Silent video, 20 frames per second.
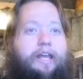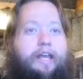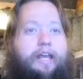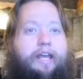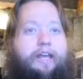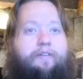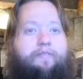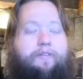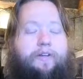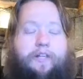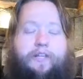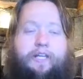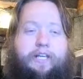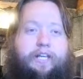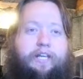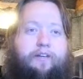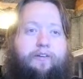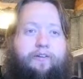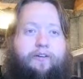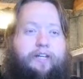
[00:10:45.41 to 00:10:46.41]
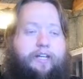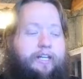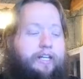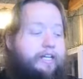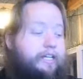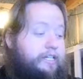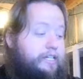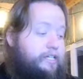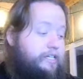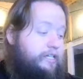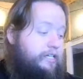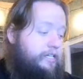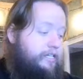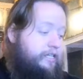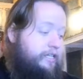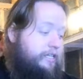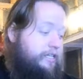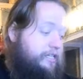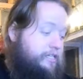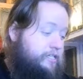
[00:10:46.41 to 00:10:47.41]
everything interconnects in
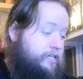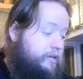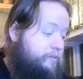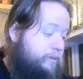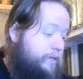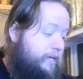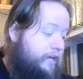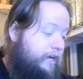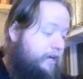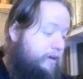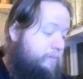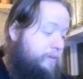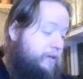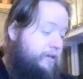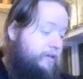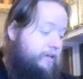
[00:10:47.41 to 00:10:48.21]
this type of game.